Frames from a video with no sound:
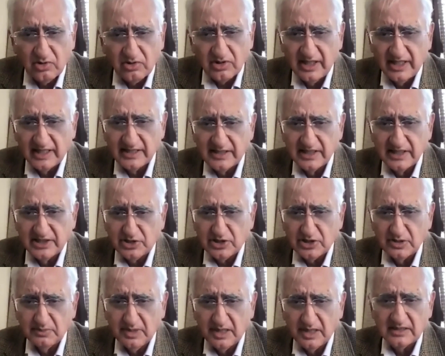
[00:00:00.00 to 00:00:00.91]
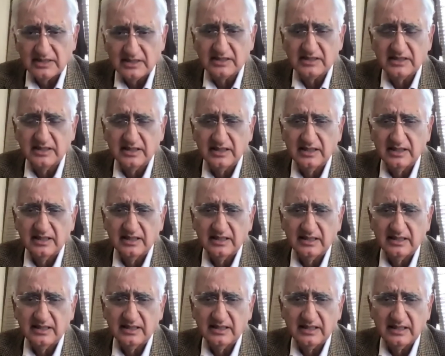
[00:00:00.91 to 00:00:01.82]
ground organization must
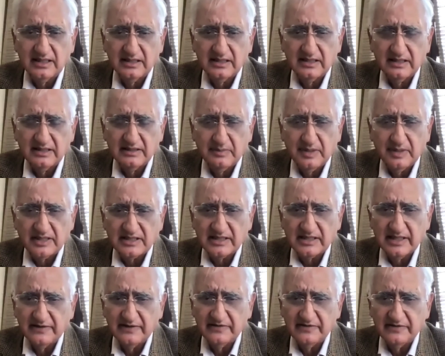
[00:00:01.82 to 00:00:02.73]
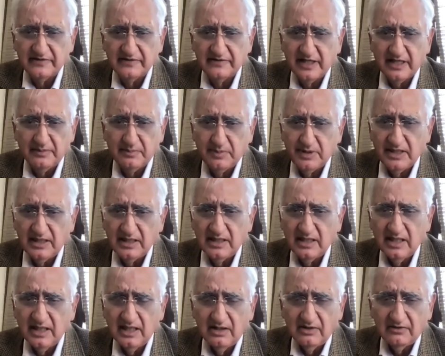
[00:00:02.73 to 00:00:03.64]
have
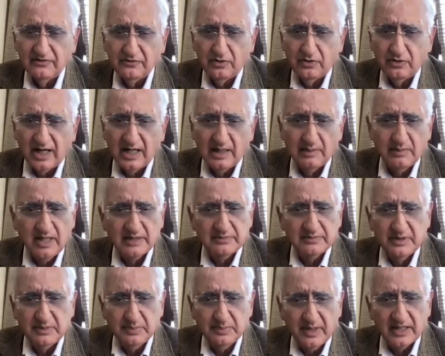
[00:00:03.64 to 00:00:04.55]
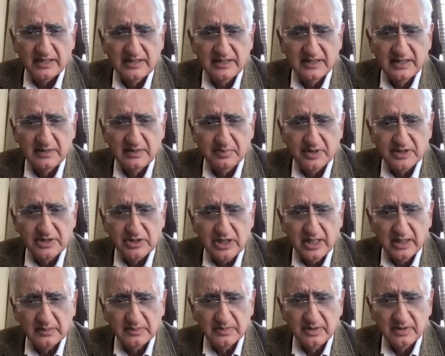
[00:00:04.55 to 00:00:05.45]
there been for Aam Aadmi Party
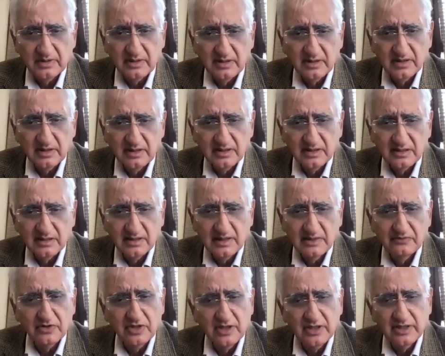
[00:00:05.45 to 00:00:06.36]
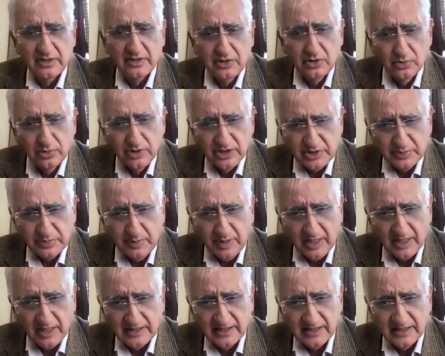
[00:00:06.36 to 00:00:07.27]
in Punjab? They were a
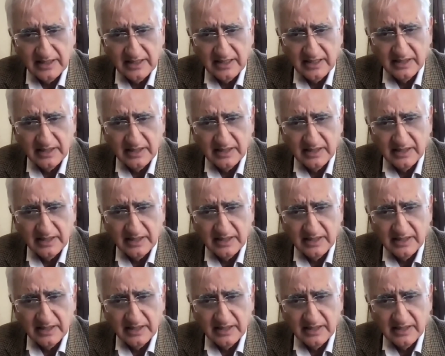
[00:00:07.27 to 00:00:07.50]
newish